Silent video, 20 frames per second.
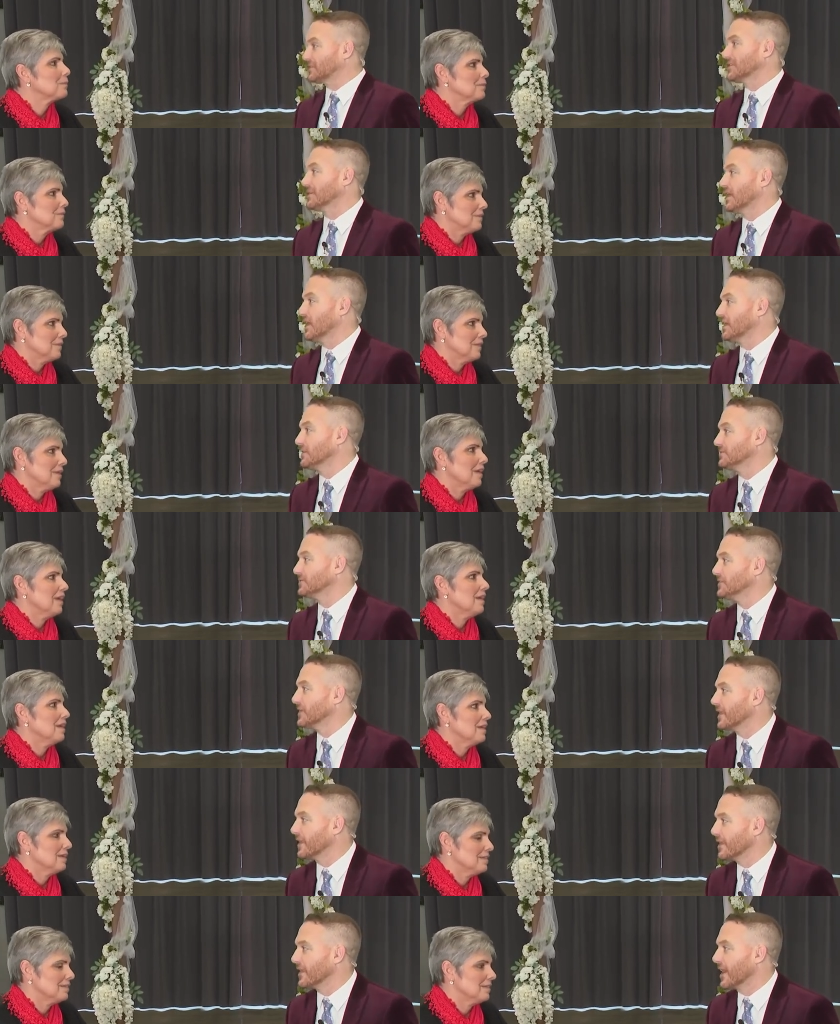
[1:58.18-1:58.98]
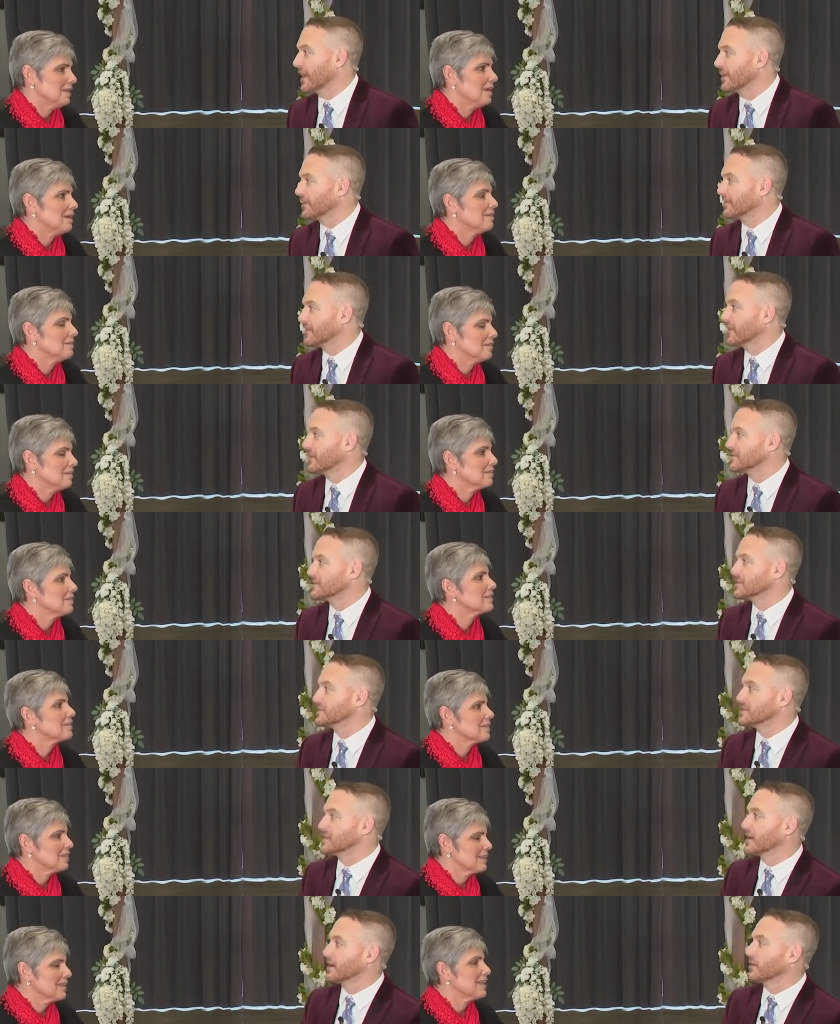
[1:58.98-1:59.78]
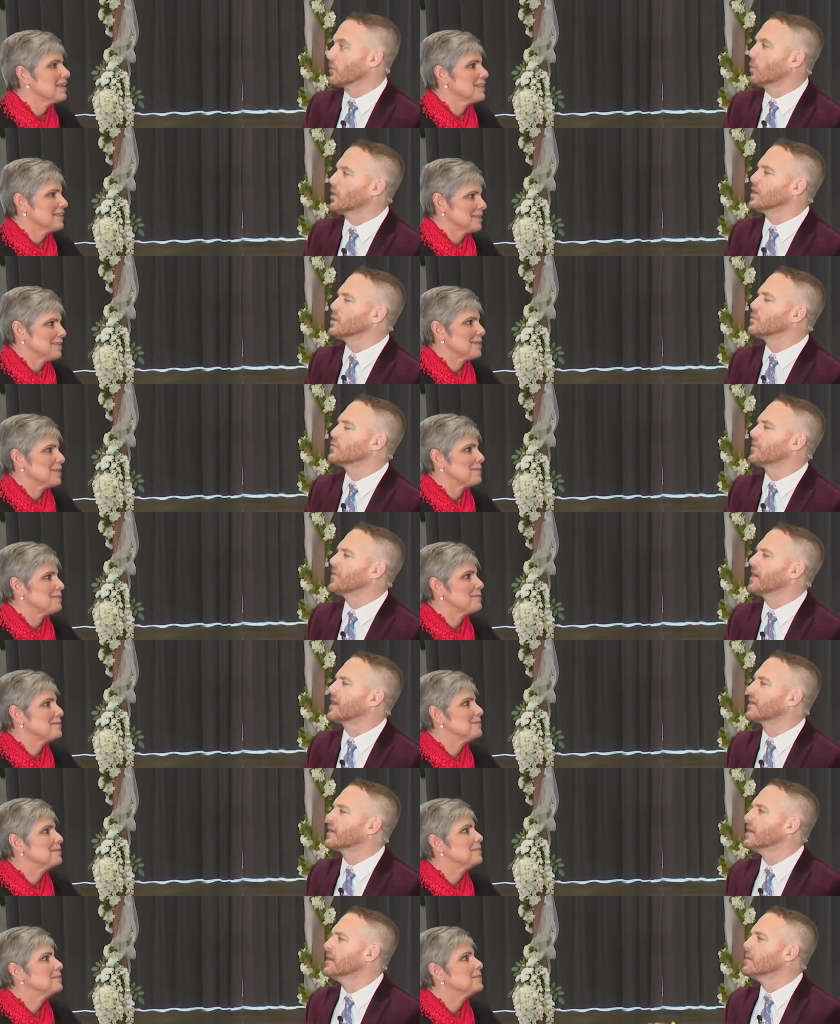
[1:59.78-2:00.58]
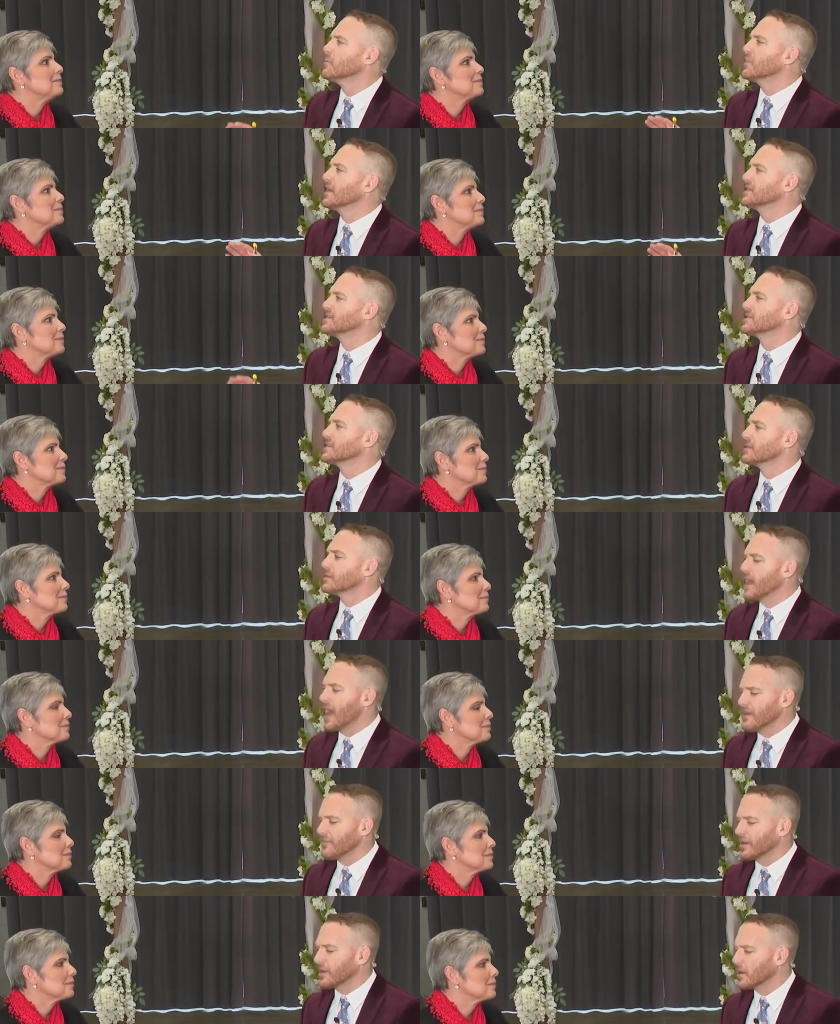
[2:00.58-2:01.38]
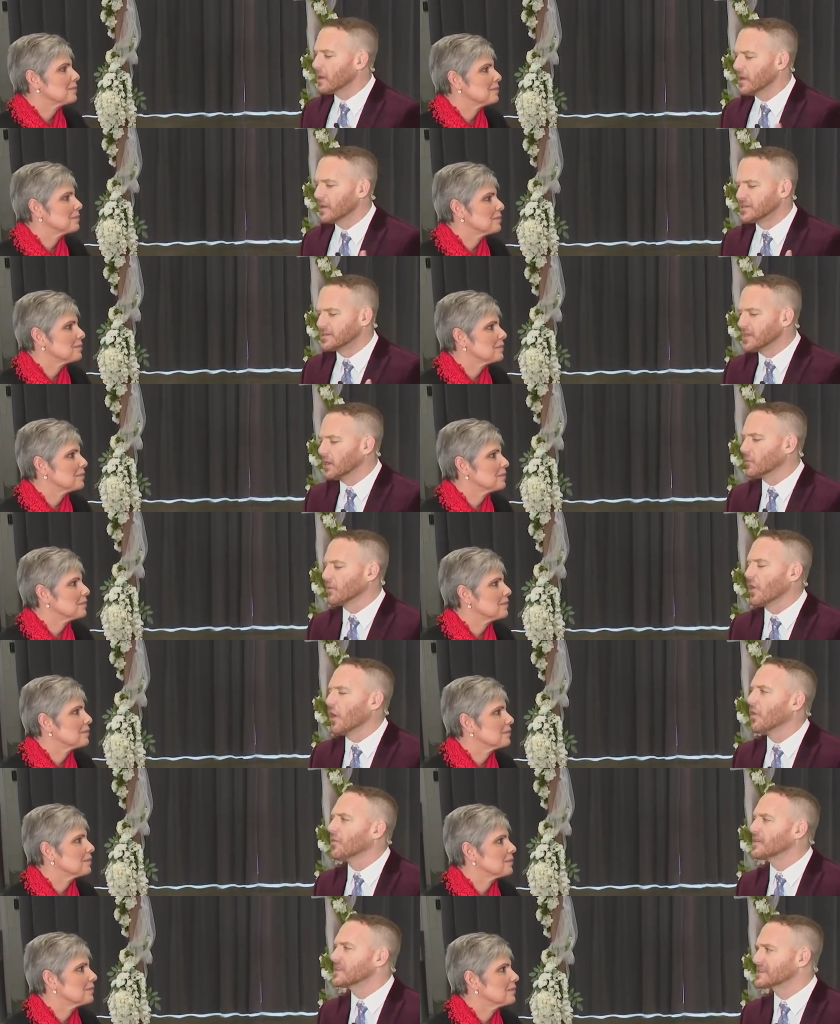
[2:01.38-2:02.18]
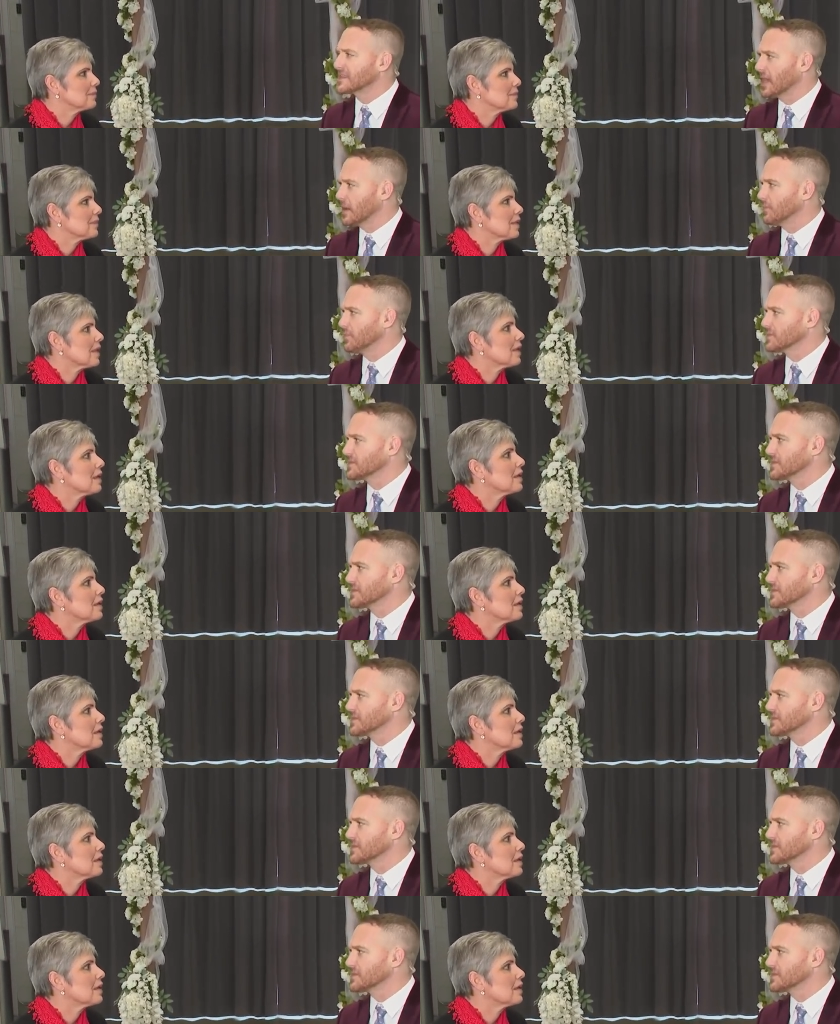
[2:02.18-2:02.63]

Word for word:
Speaker 1: in love yeah, and, and, yeah. and sincere. What do you yeah. think, based on having dealt with all these couples